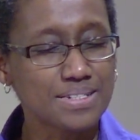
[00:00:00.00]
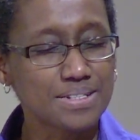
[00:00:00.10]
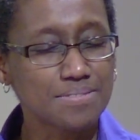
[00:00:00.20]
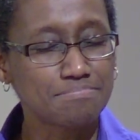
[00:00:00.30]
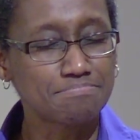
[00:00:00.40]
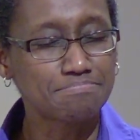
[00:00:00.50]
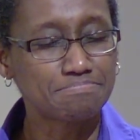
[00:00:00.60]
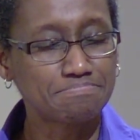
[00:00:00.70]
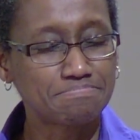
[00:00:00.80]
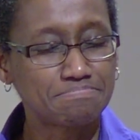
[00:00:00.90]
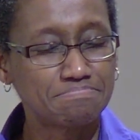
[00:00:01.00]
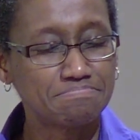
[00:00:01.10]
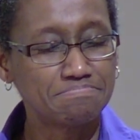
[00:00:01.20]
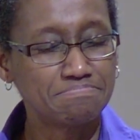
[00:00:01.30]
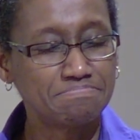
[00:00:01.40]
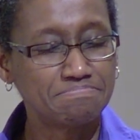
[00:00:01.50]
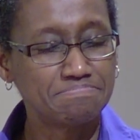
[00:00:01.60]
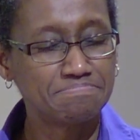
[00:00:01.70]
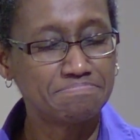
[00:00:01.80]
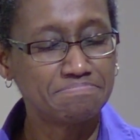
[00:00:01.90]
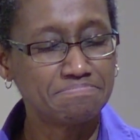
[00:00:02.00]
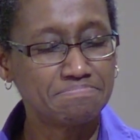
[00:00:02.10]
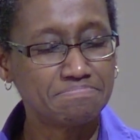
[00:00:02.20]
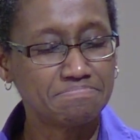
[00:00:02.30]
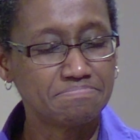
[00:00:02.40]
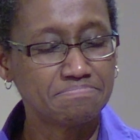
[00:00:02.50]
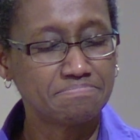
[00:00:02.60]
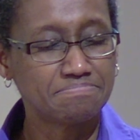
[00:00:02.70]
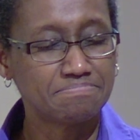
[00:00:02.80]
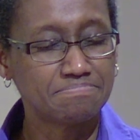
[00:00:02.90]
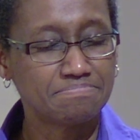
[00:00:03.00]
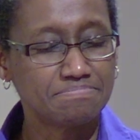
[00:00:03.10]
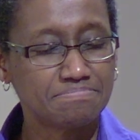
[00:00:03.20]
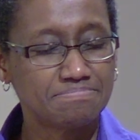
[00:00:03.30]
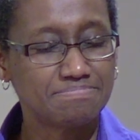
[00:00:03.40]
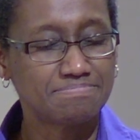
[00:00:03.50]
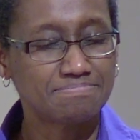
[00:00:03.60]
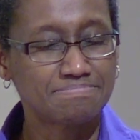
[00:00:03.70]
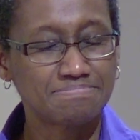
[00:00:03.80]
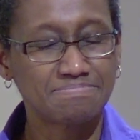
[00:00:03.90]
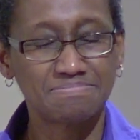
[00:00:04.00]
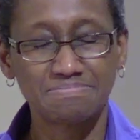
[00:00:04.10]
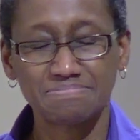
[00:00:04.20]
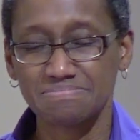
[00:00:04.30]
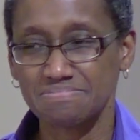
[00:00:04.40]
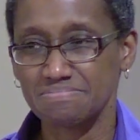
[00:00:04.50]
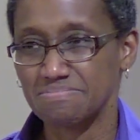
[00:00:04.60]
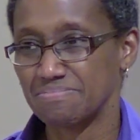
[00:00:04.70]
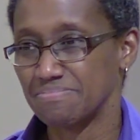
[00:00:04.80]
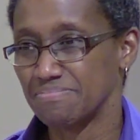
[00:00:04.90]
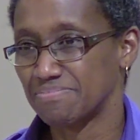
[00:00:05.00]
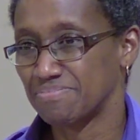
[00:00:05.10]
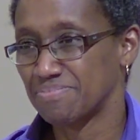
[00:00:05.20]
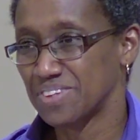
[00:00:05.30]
(silence)